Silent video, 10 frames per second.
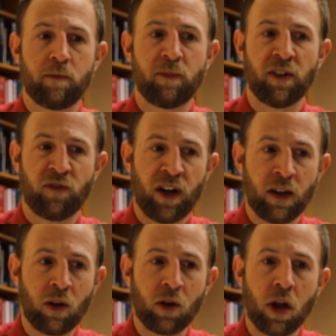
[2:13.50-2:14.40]
But
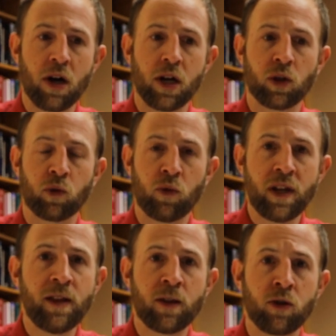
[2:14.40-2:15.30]
follow along,
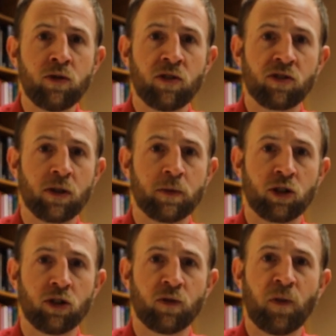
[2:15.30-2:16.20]
read through the
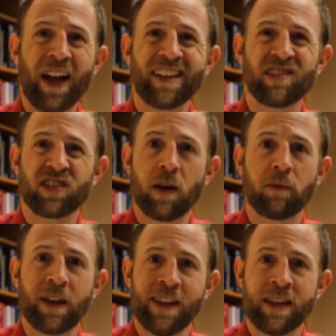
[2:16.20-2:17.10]
scriptures, find
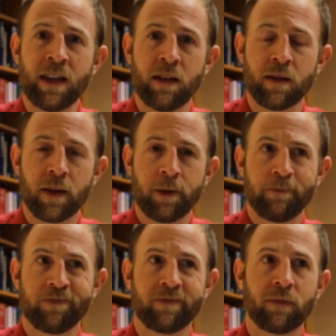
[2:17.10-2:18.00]
something that
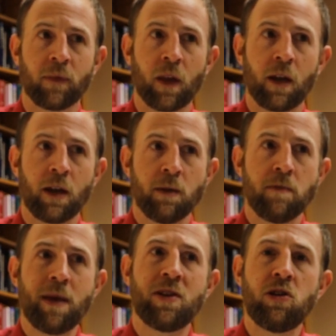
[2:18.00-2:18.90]

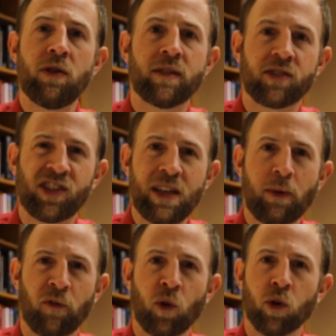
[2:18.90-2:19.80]
maybe you didn't see
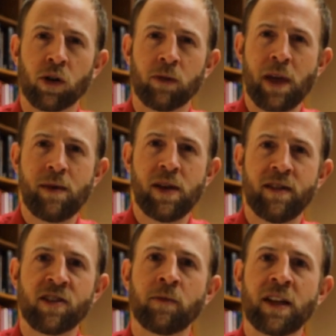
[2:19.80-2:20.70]
before, or maybe
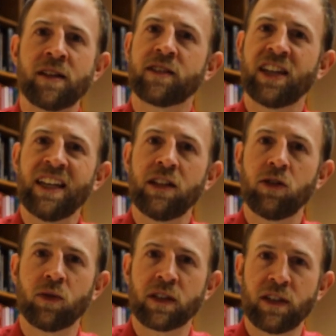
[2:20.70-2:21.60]
something that's hitting
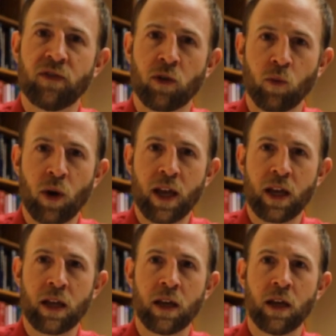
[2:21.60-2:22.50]
you in a different
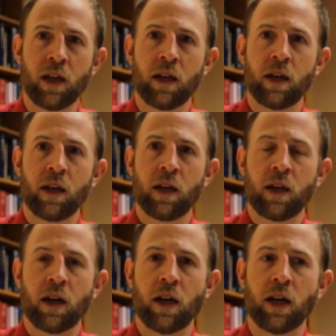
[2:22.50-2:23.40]
way
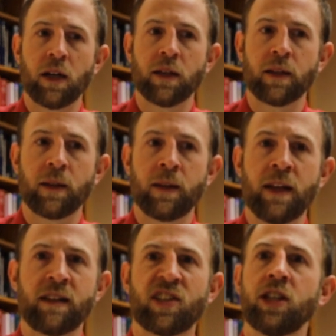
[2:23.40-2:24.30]
uh,
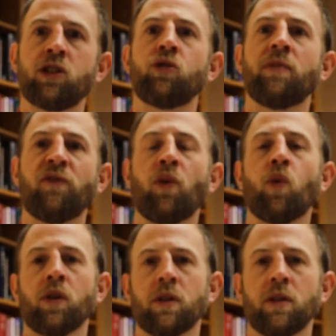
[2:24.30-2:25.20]
than it's hit you
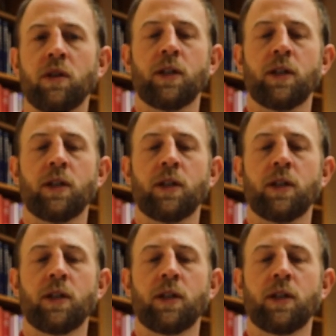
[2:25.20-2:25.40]
before.